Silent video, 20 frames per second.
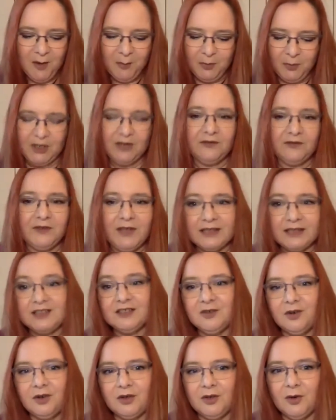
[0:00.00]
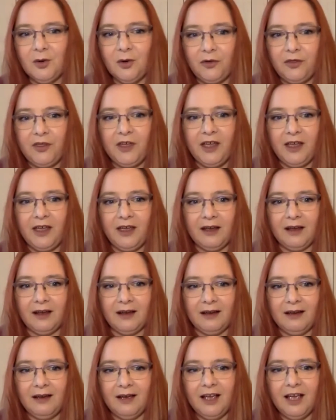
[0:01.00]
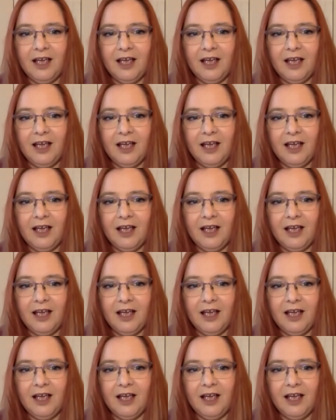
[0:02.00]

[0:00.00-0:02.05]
But if that's not your thing,